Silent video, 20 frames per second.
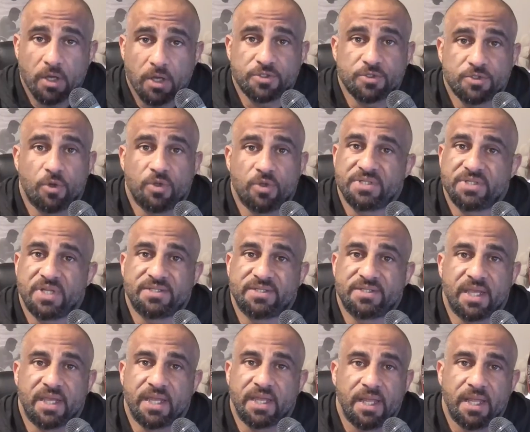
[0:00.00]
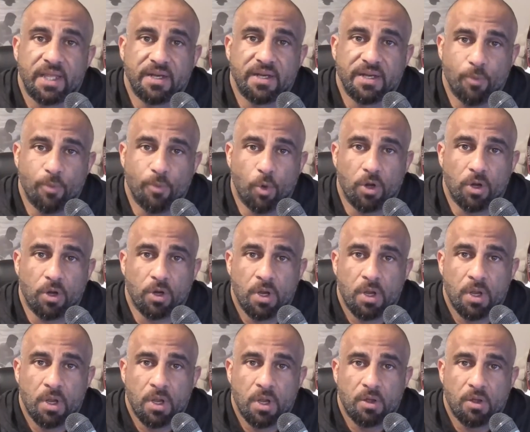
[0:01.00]
so it's not secondhand anymore.
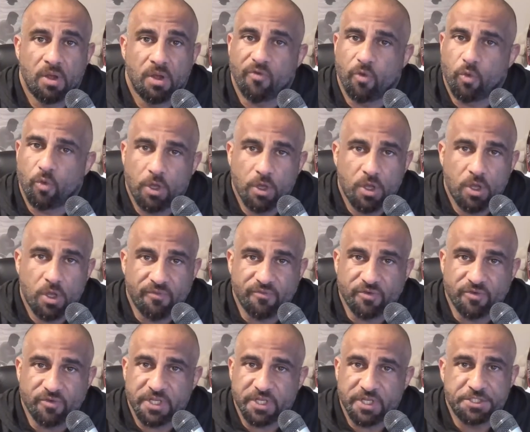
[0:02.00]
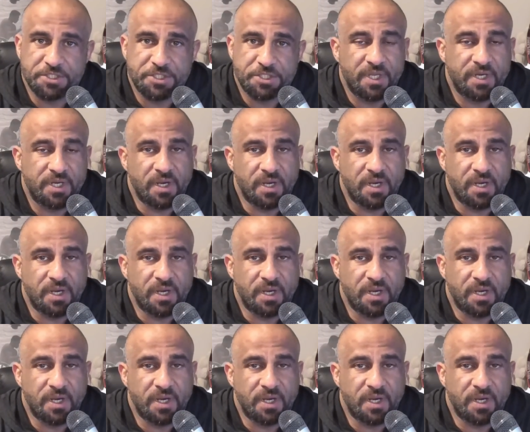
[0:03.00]
I have a real conversation,